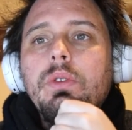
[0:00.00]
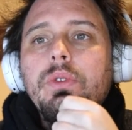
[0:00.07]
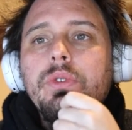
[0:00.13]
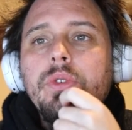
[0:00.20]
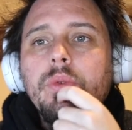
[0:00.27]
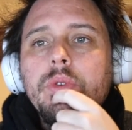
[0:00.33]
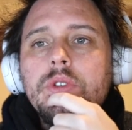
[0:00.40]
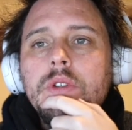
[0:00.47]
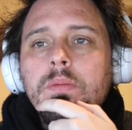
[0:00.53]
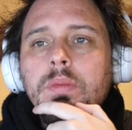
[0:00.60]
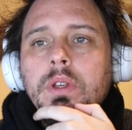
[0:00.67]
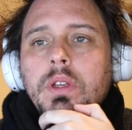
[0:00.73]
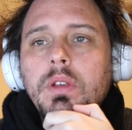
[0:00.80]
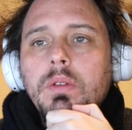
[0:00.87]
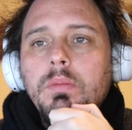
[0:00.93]
So we're
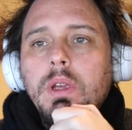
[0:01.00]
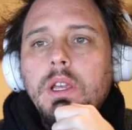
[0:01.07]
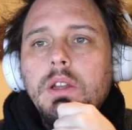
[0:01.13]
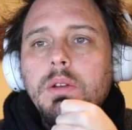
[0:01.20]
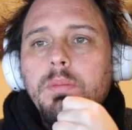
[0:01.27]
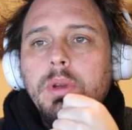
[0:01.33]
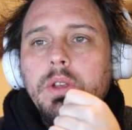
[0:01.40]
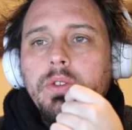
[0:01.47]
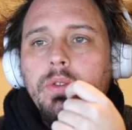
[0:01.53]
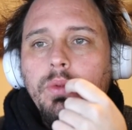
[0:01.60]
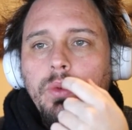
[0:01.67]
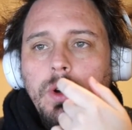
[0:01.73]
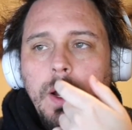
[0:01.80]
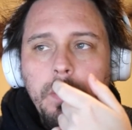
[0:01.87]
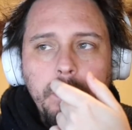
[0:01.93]
simply making a pixel.
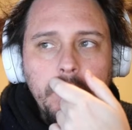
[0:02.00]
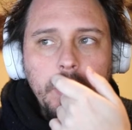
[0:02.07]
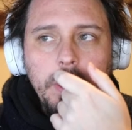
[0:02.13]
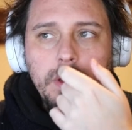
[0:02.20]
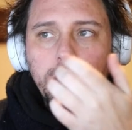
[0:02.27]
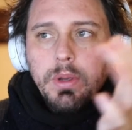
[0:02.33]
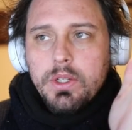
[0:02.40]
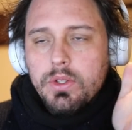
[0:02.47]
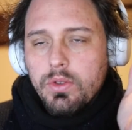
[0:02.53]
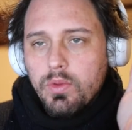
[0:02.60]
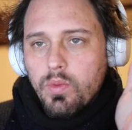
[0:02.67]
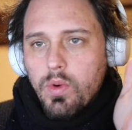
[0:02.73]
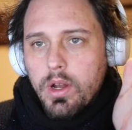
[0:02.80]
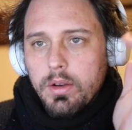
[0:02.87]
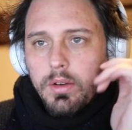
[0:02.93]
We're outputting the pixel
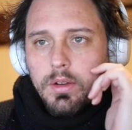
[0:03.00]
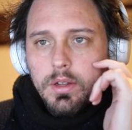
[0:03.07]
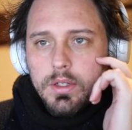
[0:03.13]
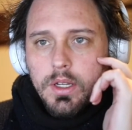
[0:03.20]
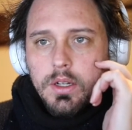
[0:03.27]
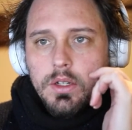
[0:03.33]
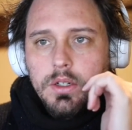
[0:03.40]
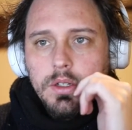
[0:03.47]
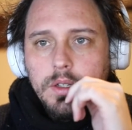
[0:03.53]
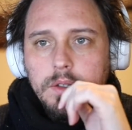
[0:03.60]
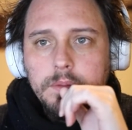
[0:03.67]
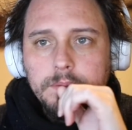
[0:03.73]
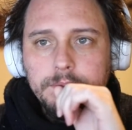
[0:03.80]
1 essentially.